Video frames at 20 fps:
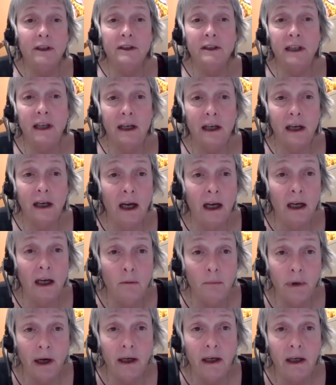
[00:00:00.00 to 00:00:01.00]
say to
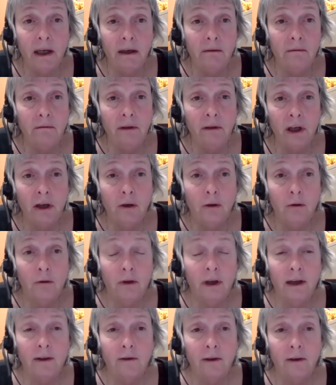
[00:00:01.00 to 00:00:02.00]
anybody,
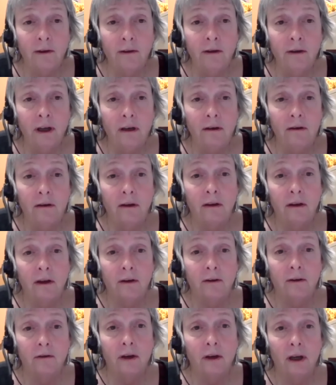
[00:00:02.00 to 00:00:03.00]
that's listening to
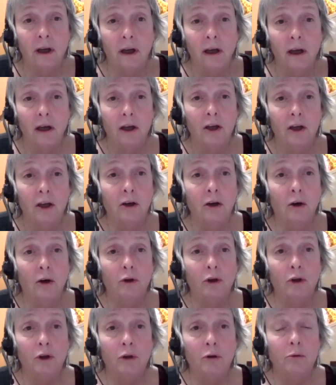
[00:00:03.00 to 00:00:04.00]
this,
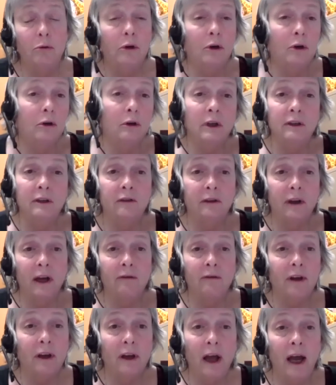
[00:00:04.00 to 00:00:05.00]
you could
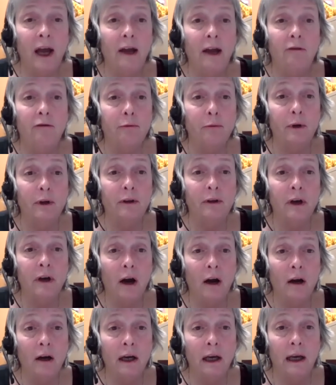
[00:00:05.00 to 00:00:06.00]
save a life with
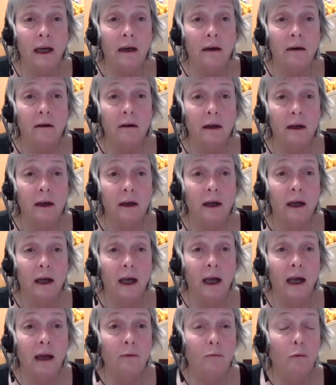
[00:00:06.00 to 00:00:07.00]
Narcan.
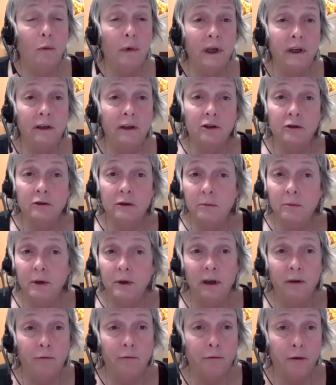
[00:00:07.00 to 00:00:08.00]
And we
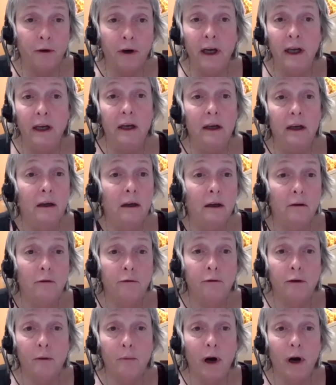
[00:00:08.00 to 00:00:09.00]
distribute it free
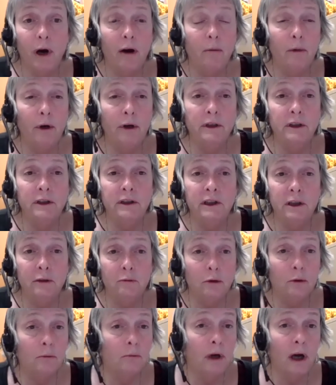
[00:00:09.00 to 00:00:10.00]
from our emergency
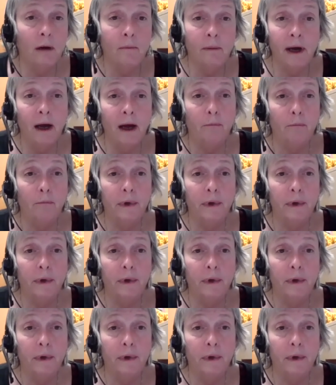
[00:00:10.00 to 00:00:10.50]
room. Come up.